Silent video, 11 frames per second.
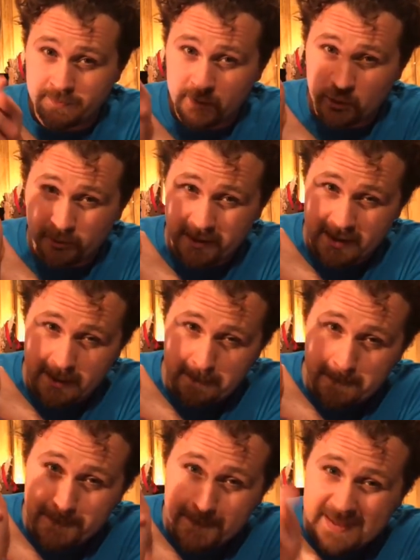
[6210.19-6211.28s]
You'll be
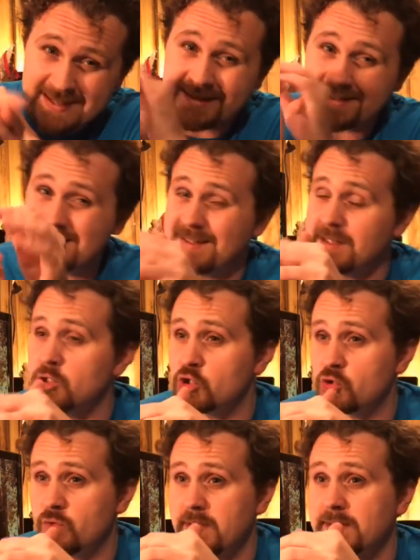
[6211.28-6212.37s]
immediately
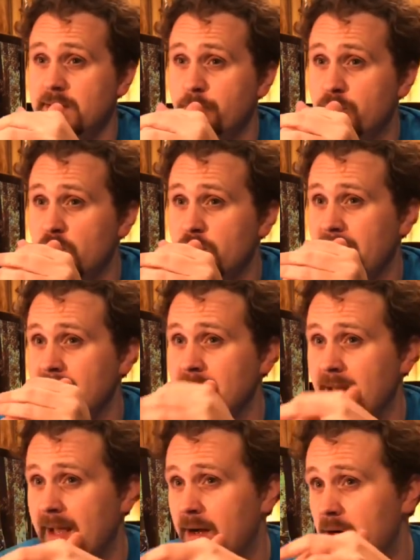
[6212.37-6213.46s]
intrigued. Burke and
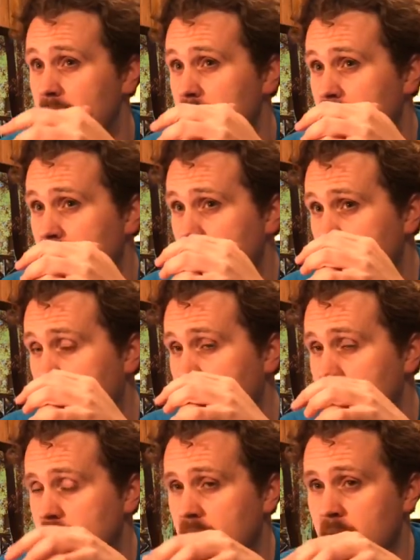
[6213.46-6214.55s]
Hare Candle
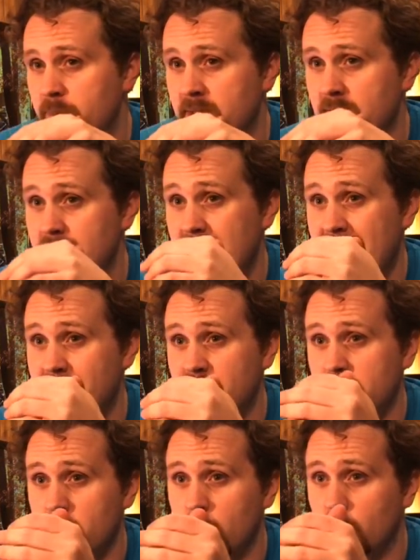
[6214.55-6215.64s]
Company. That
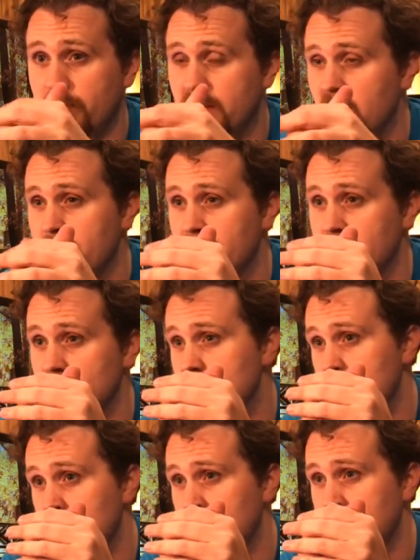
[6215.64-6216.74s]
video will be coming
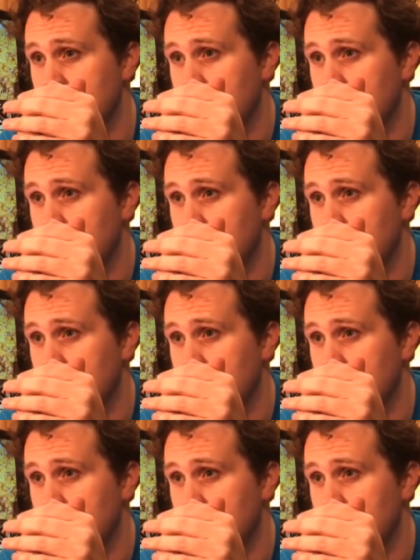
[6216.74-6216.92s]
soon.